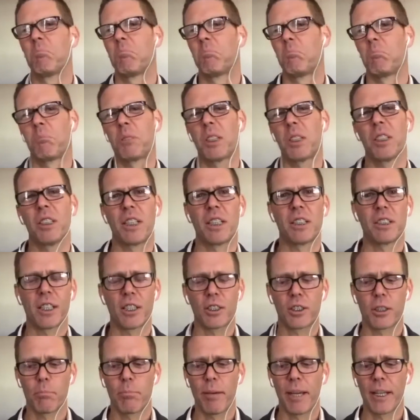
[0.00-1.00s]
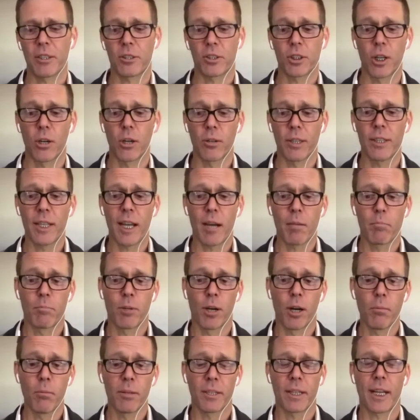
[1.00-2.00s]
didn't anticipate it so in that
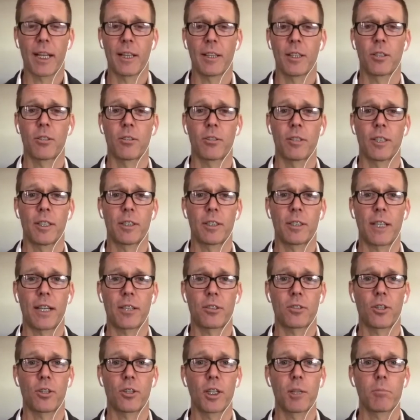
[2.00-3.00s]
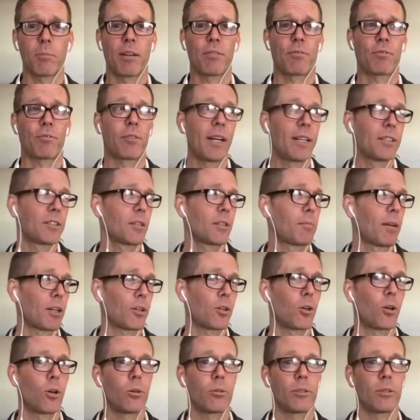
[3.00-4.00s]
moment i literally like turned to my friends i'm like
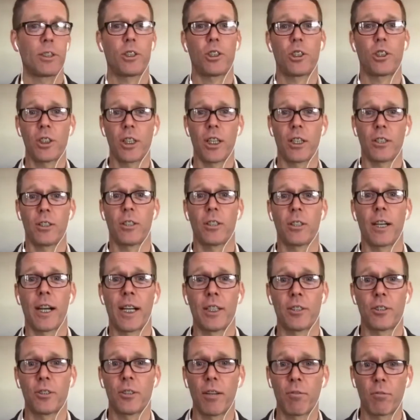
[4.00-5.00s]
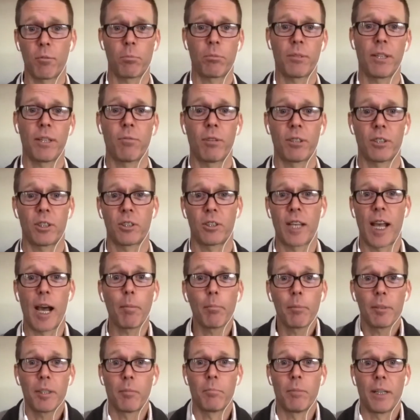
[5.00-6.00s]
holy shit you guys you never believe what just
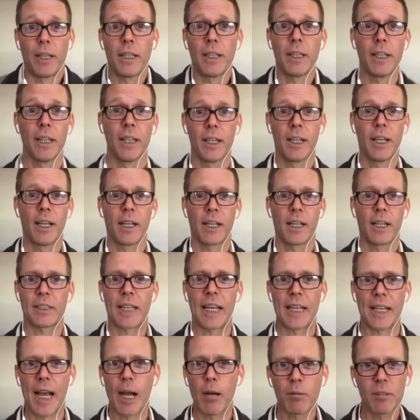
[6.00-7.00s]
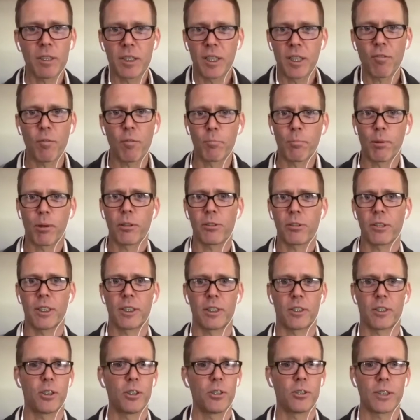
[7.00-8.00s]
happened to me because like i was a different
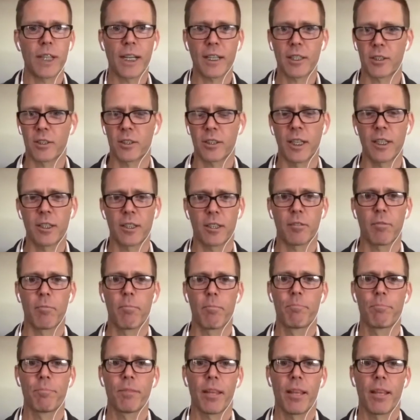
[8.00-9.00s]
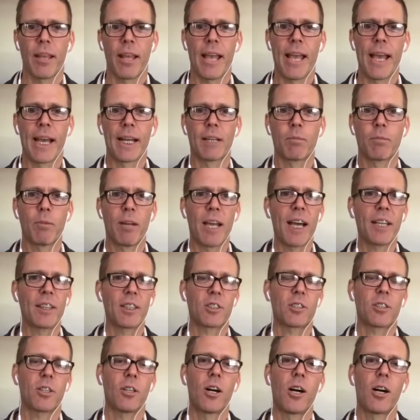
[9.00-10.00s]
person two seconds later and we had
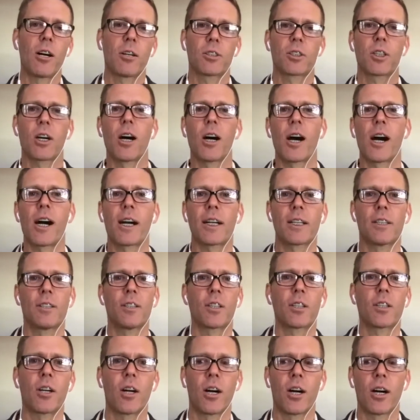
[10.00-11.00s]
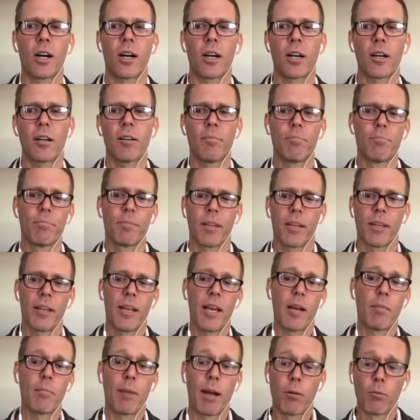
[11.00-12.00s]
this long talk in the car
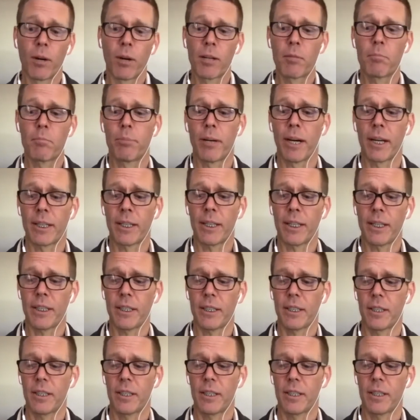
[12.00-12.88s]
and my one buddy